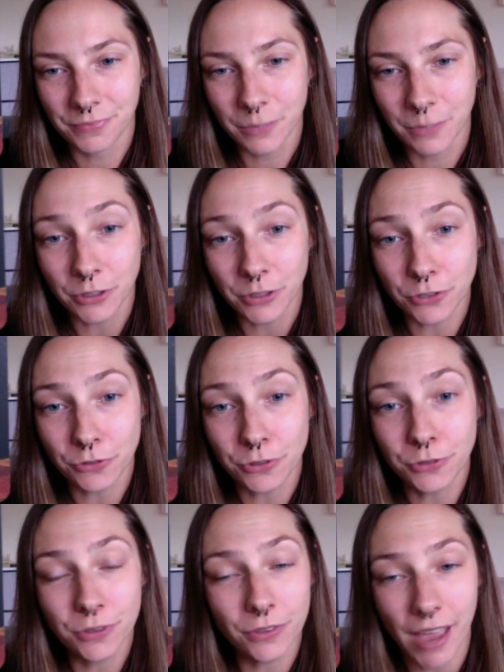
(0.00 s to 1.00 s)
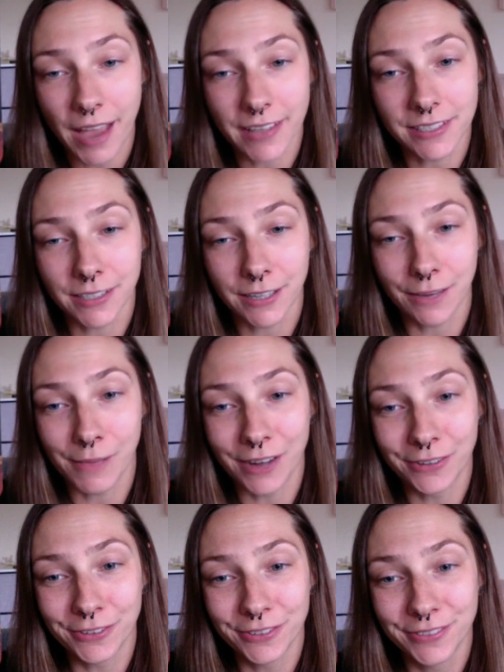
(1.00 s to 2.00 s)
But the truth has to come
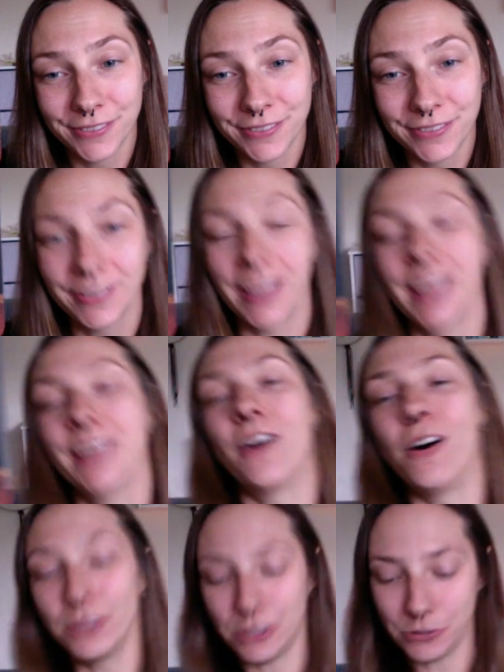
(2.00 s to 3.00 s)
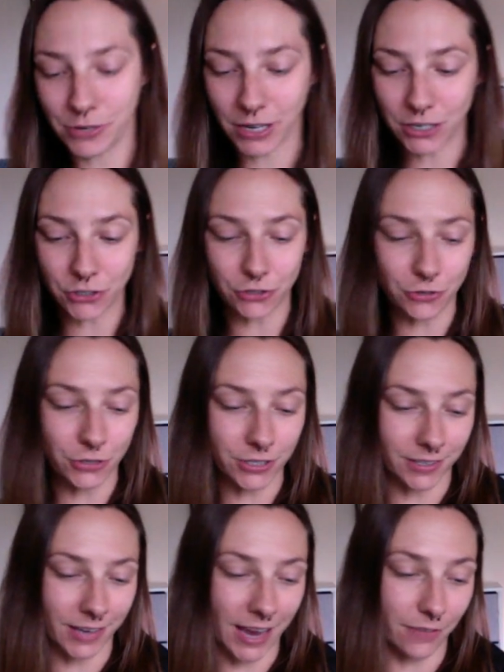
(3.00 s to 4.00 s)
out. And all you can do
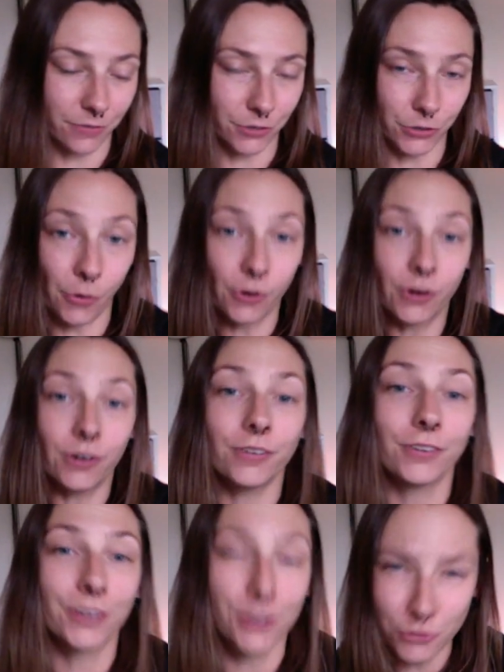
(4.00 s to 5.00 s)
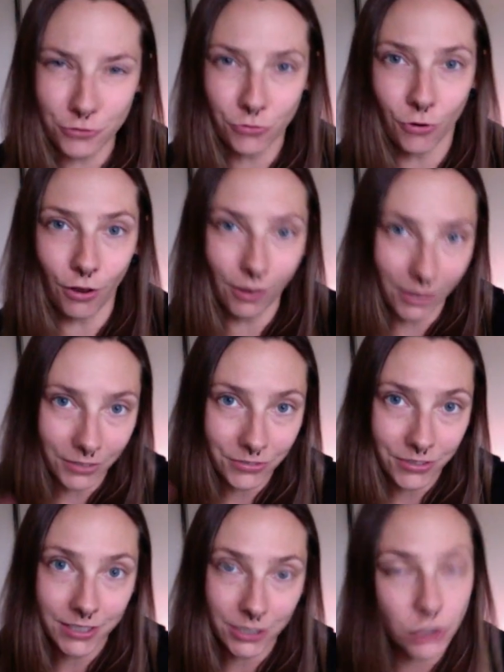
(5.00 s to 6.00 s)
to have your control of
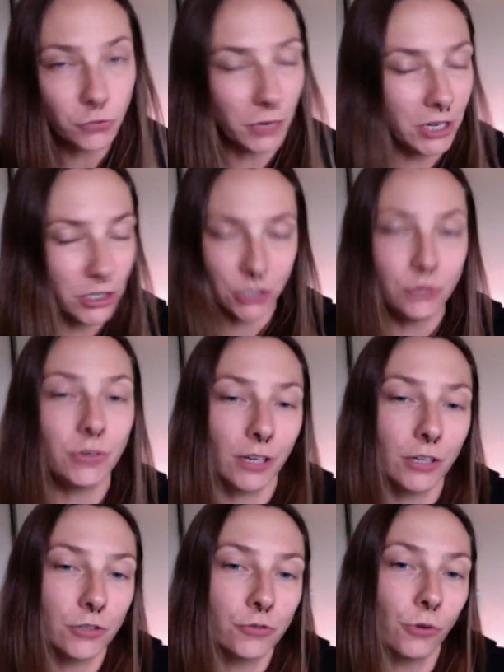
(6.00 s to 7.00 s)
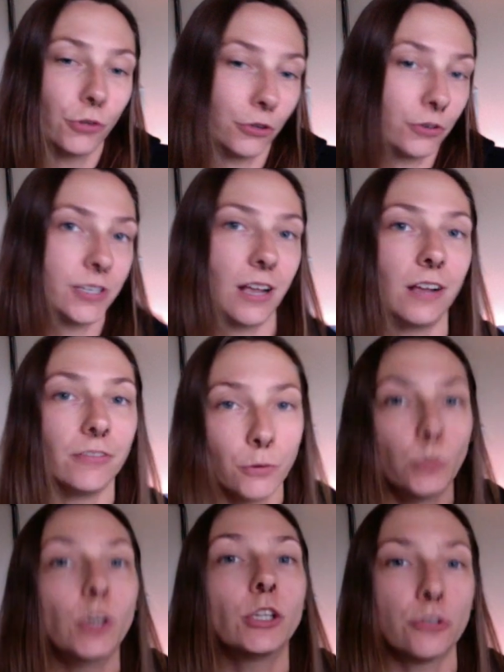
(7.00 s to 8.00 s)
the situation, you can control yourself
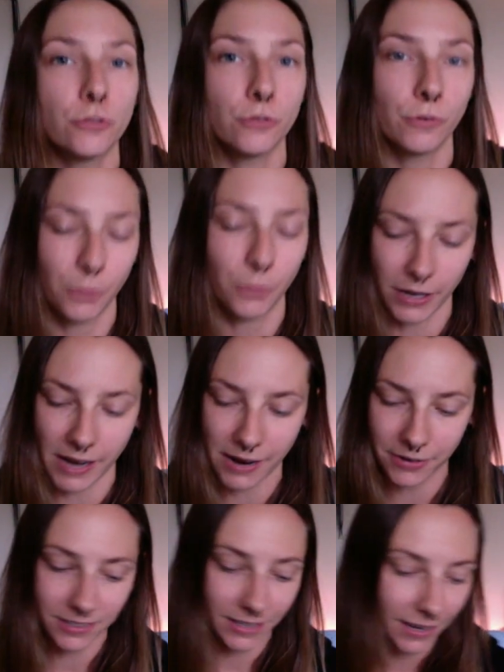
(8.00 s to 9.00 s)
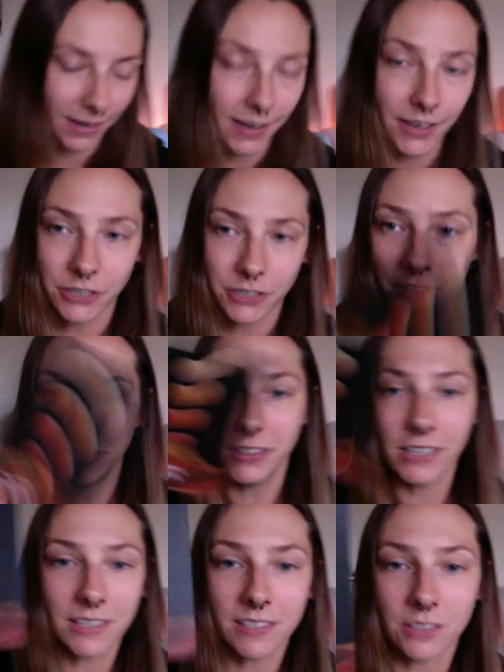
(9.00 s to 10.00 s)
and what you put out. So I feel
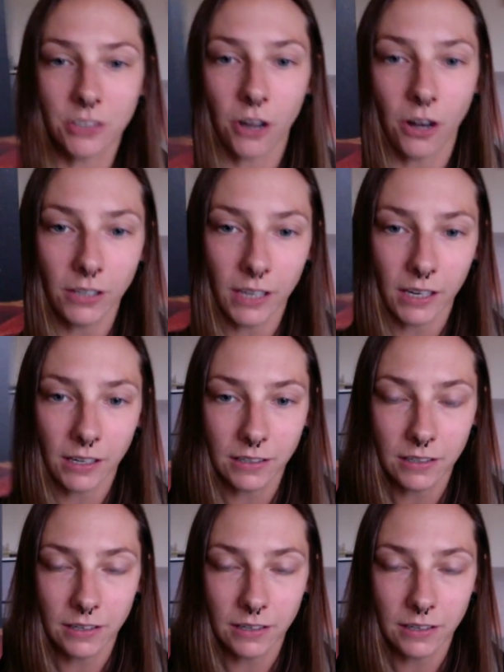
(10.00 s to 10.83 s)
like this is calling...